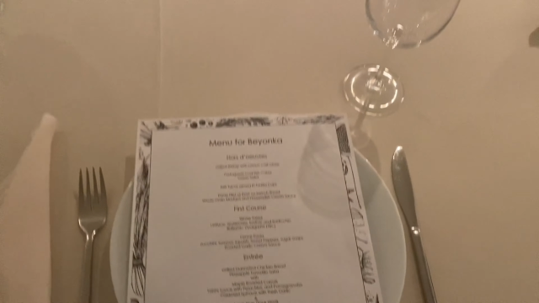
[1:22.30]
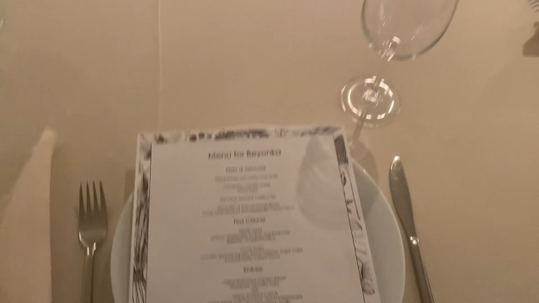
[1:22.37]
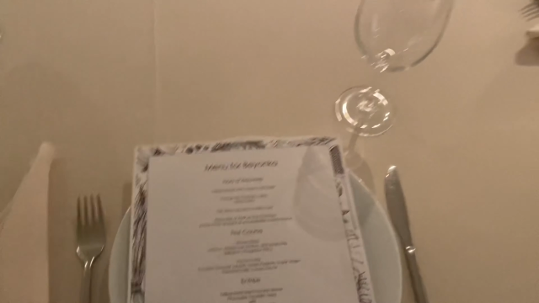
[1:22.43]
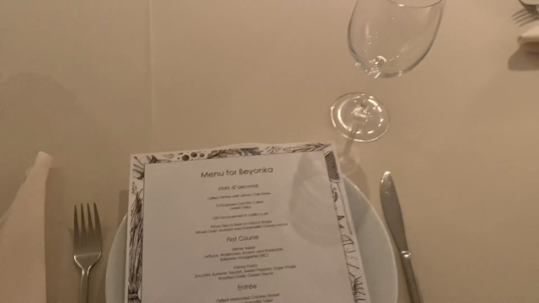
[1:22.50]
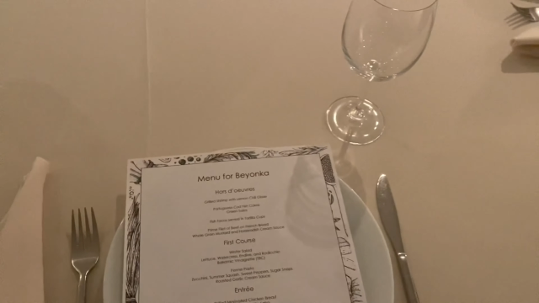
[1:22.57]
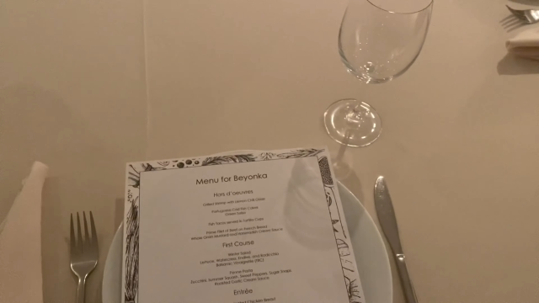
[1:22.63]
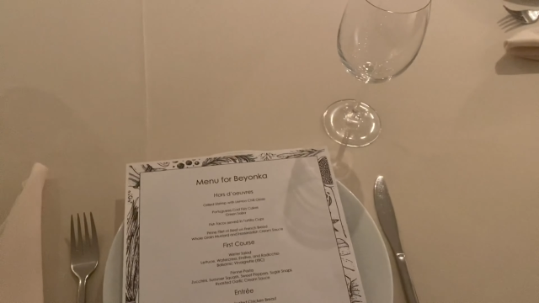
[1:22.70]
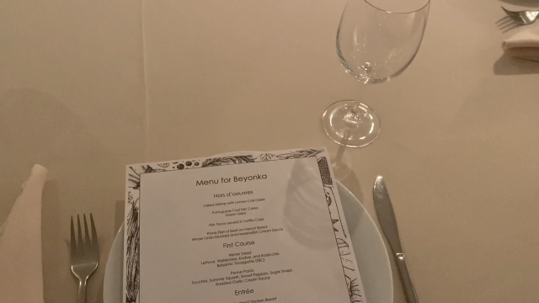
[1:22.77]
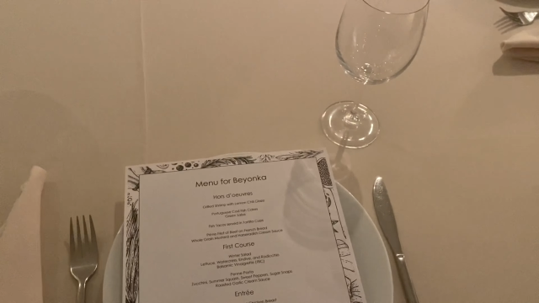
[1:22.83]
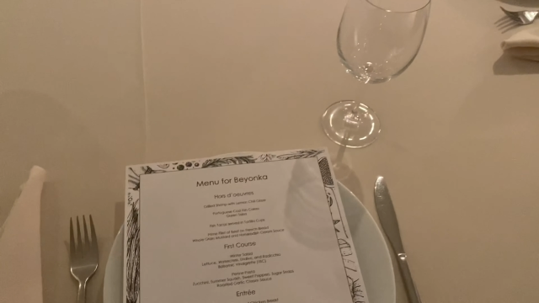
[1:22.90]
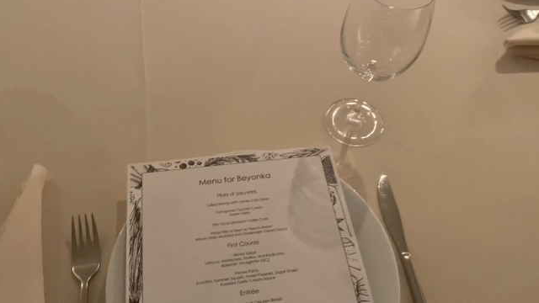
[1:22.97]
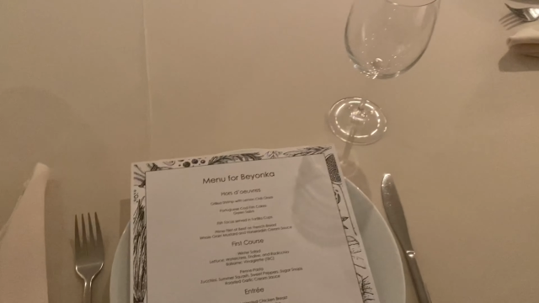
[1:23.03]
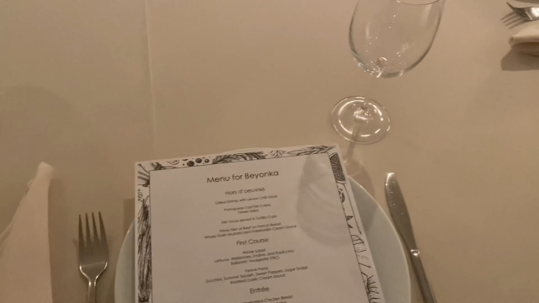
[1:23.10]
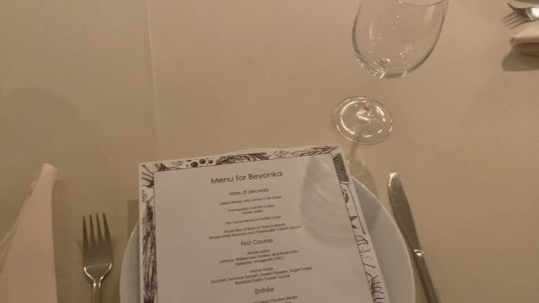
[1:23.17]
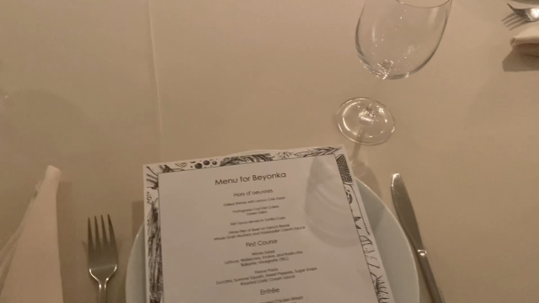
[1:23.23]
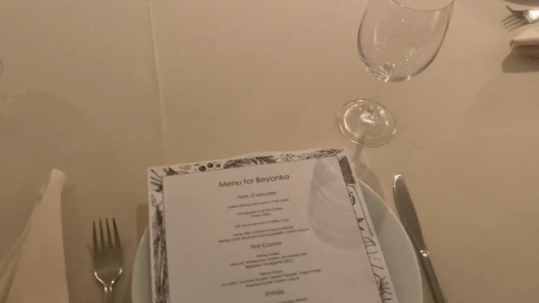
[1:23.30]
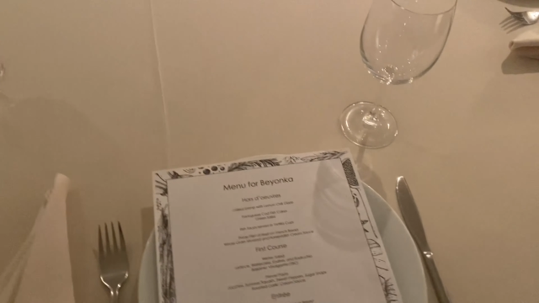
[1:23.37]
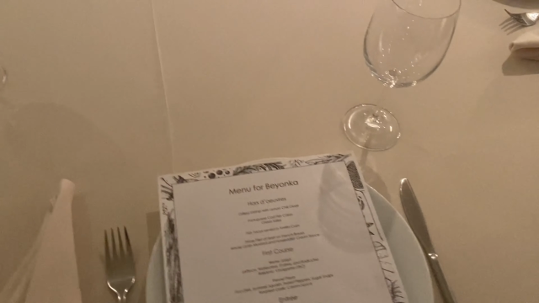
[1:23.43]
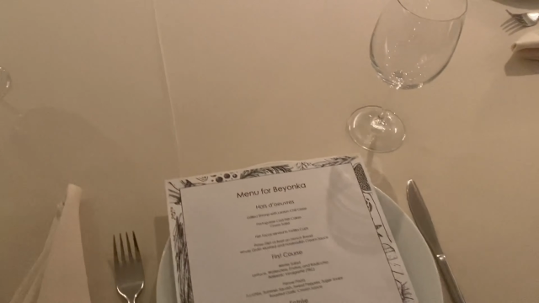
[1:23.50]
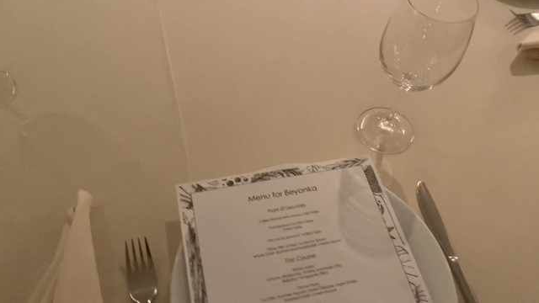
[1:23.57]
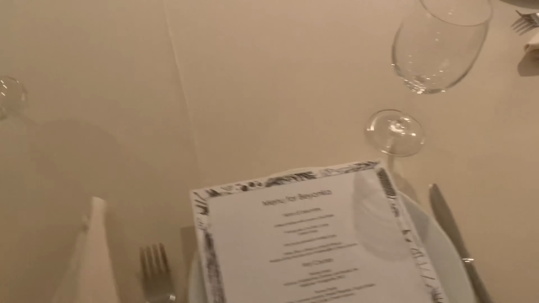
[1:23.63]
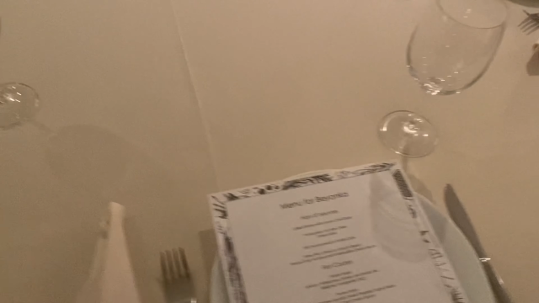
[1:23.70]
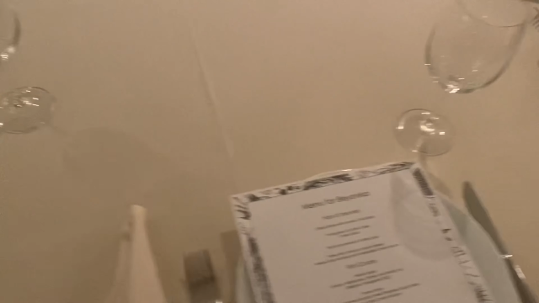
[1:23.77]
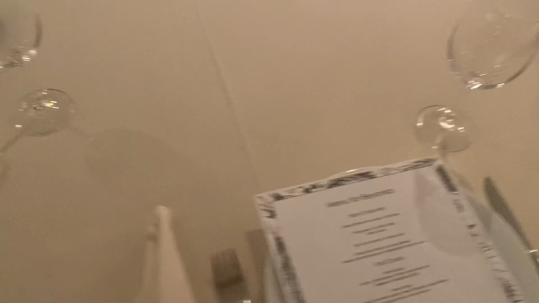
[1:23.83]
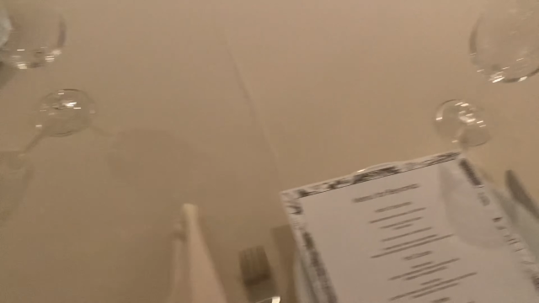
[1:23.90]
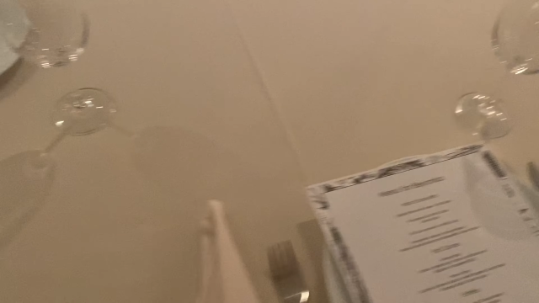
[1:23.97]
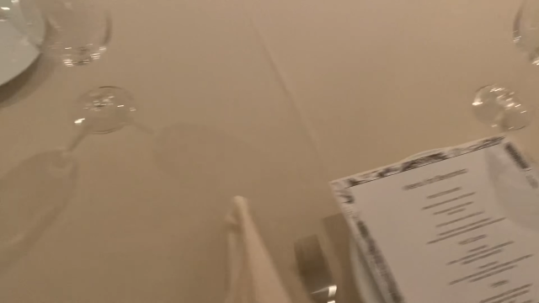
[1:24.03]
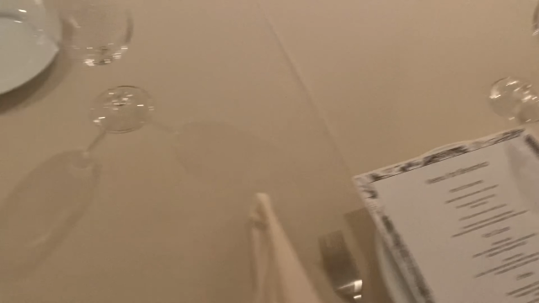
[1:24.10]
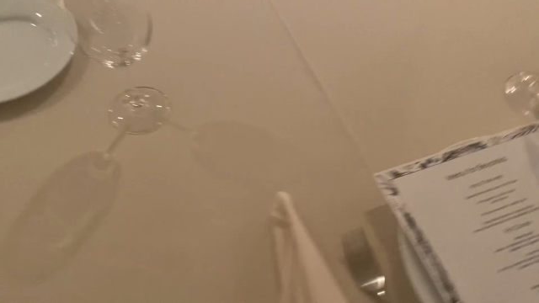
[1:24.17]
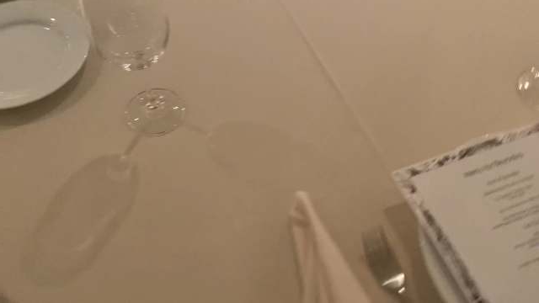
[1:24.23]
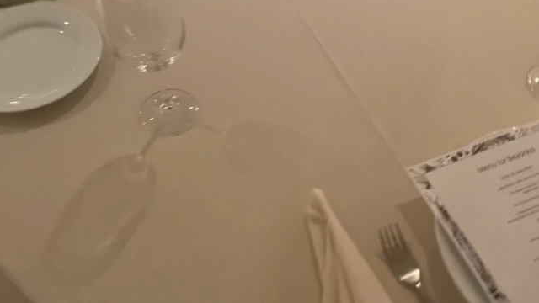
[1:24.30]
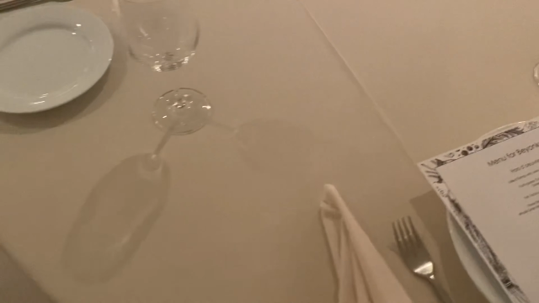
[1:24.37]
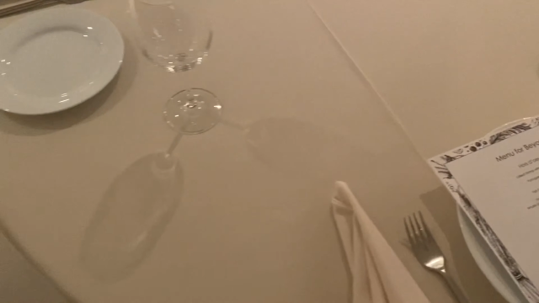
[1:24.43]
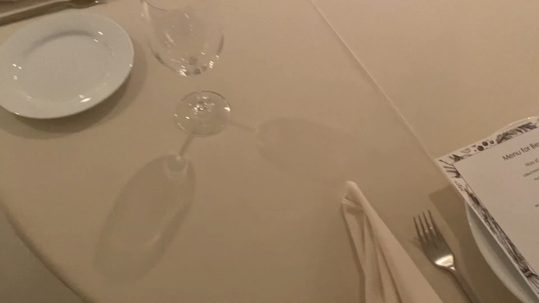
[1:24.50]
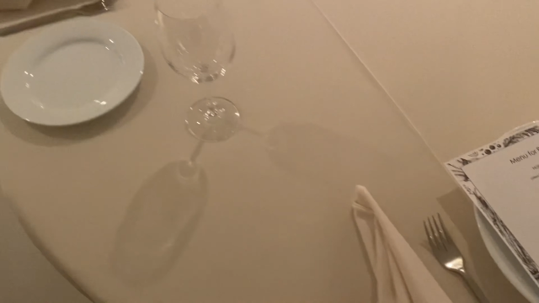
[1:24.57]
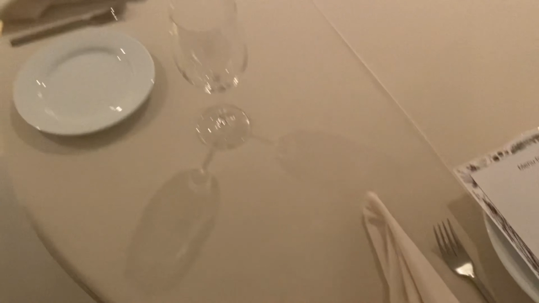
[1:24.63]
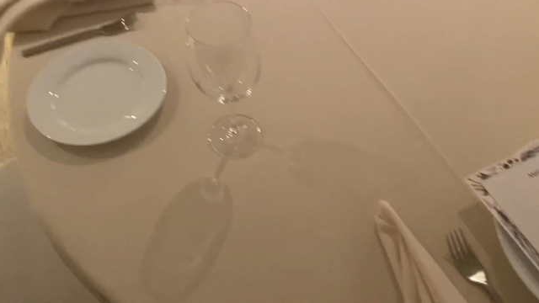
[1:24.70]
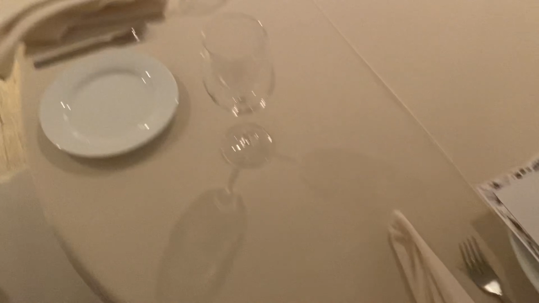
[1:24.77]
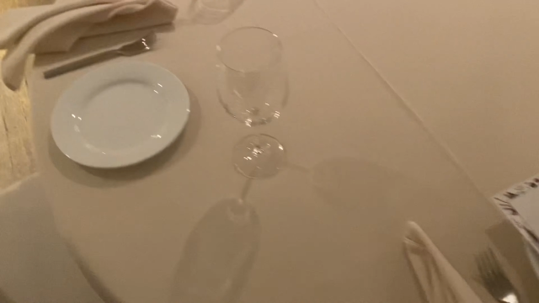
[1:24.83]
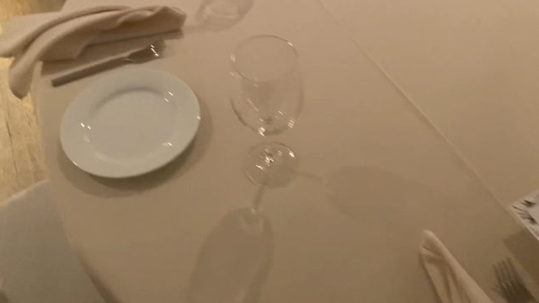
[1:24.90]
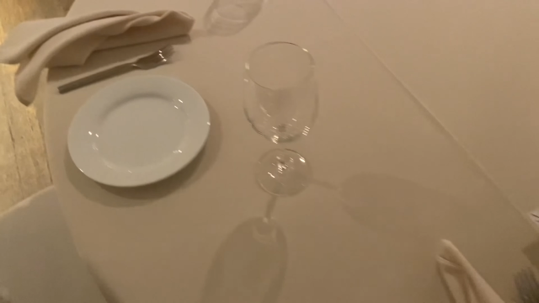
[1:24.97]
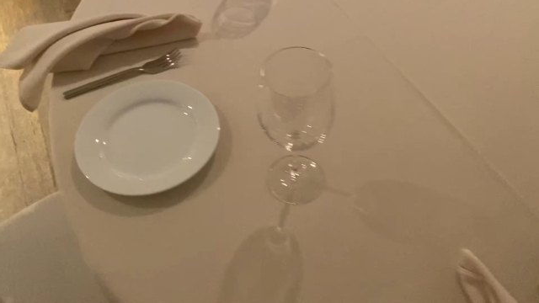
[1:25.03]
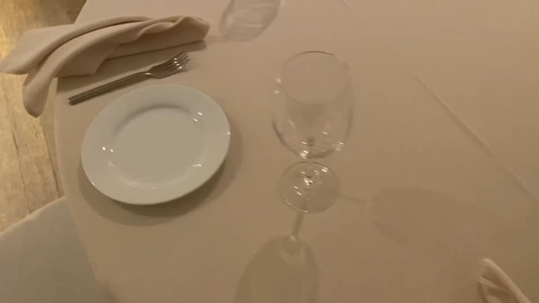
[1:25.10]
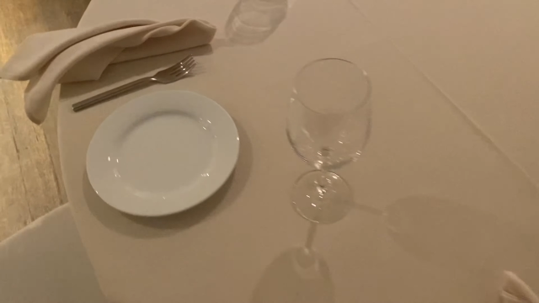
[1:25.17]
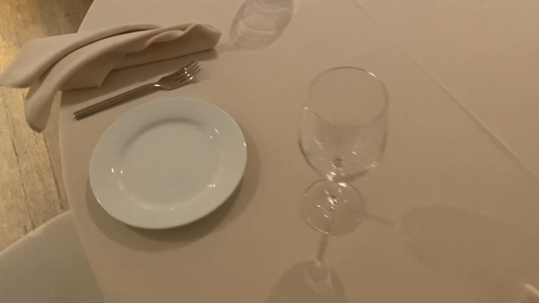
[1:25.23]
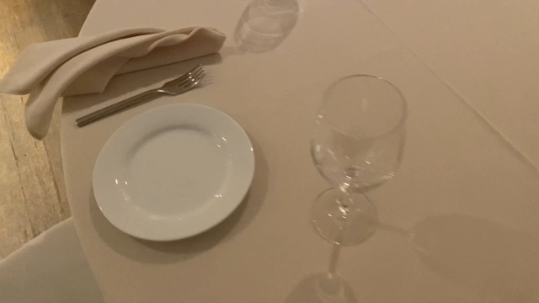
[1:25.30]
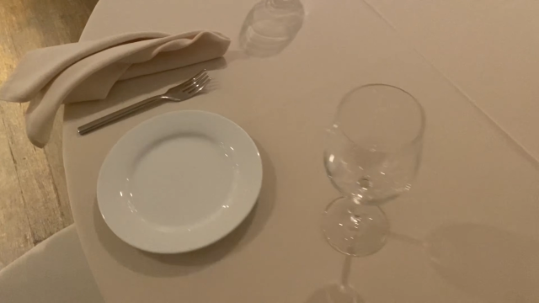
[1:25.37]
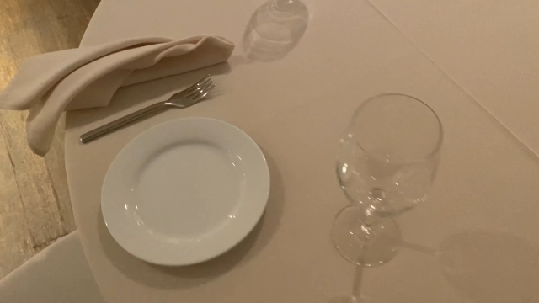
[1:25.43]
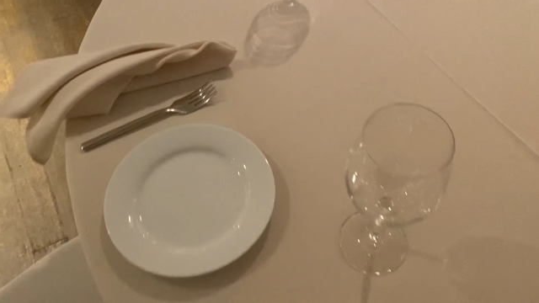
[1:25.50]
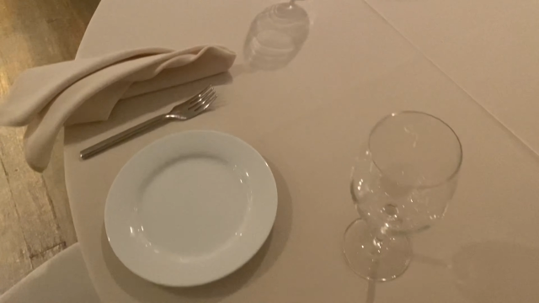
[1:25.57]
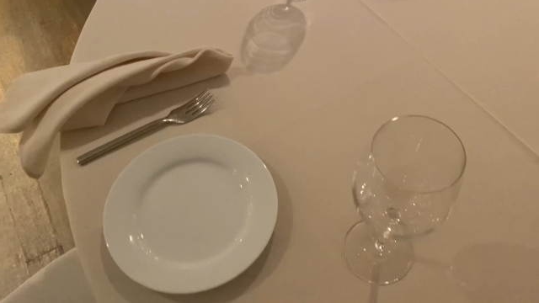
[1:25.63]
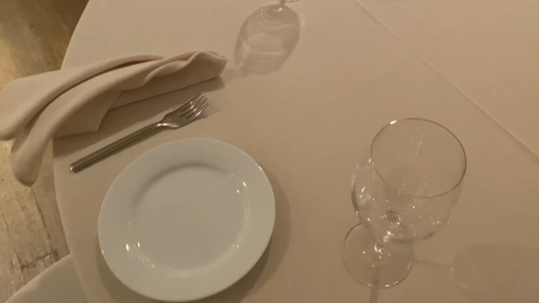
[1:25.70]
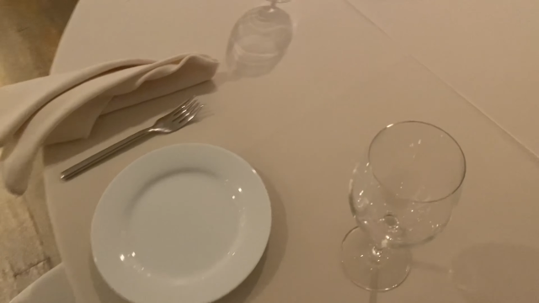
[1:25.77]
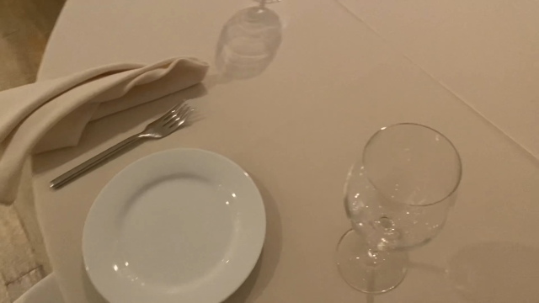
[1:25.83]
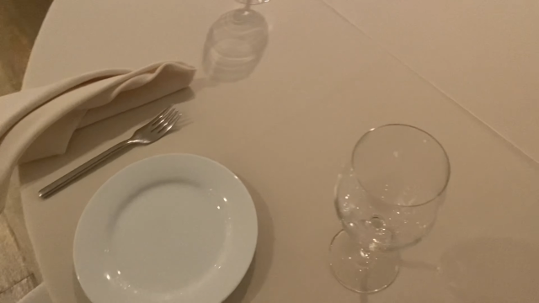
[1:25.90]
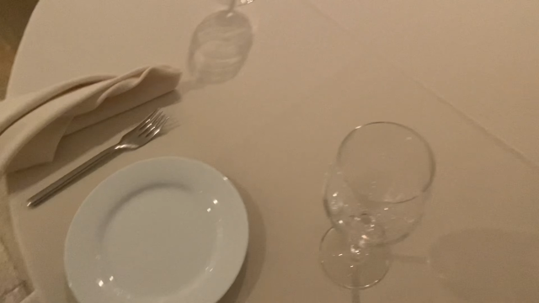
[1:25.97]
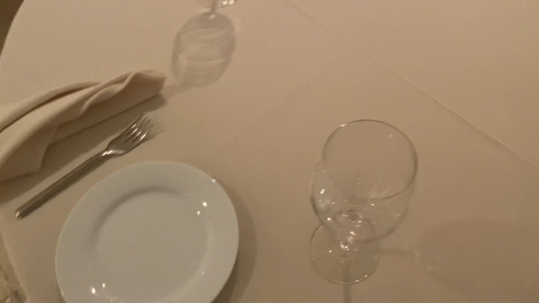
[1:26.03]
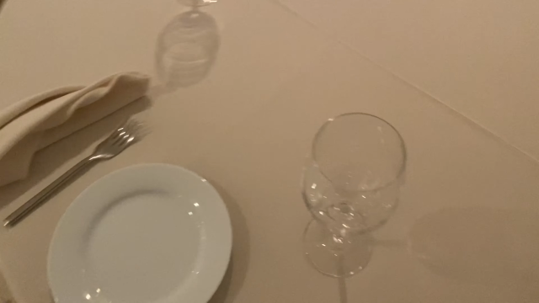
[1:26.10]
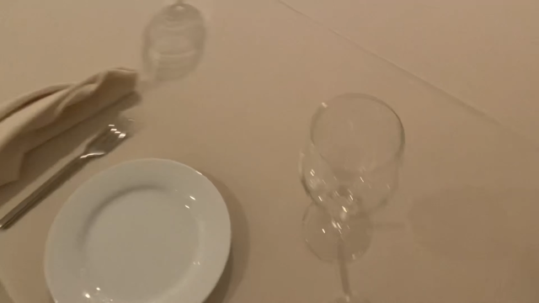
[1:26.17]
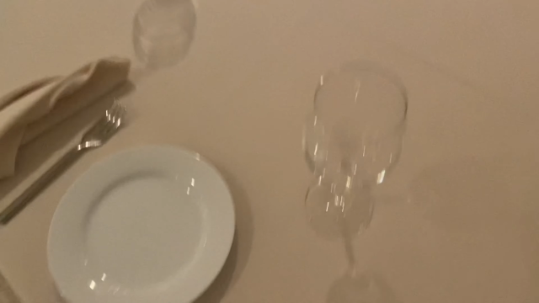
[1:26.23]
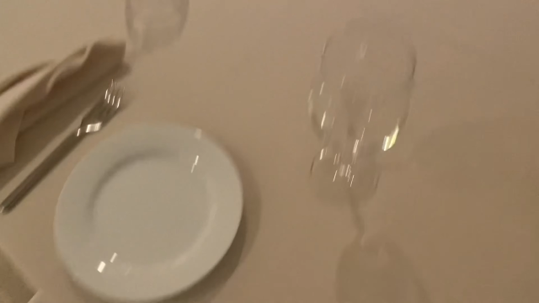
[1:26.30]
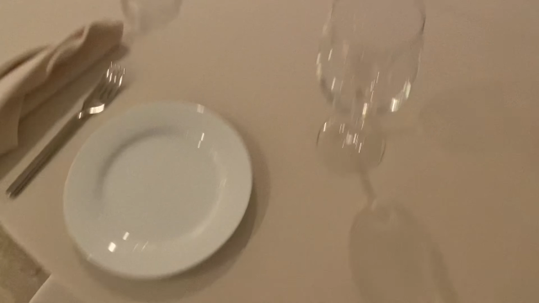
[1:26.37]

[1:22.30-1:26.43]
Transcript: Nobody's mouth can be seen.